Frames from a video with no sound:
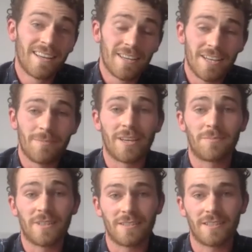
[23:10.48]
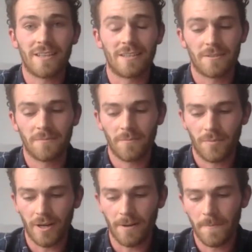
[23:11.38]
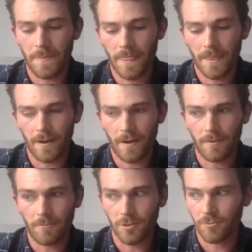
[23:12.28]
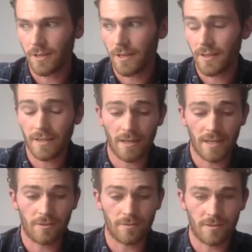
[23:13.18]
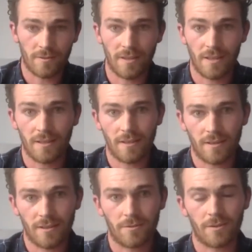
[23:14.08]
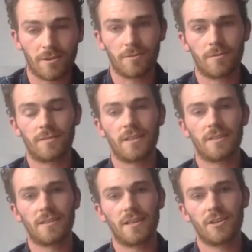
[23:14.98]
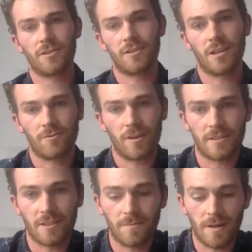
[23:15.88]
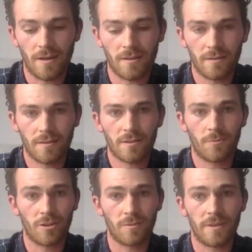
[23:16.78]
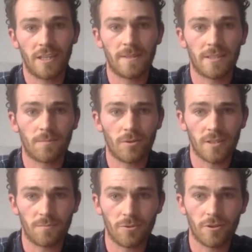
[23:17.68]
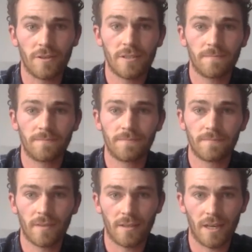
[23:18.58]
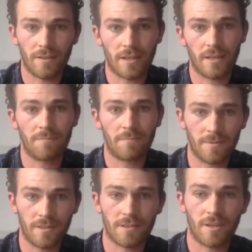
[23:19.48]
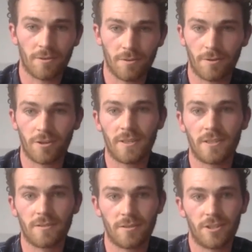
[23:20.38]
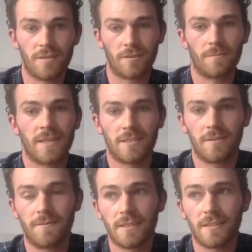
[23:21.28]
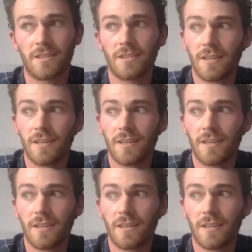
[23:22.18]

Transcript: makes business sense. But and then that led on to the dissertation that I was writing about small and medium enterprise breweries and how they could implement the circular economy to achieve a competitive advantage,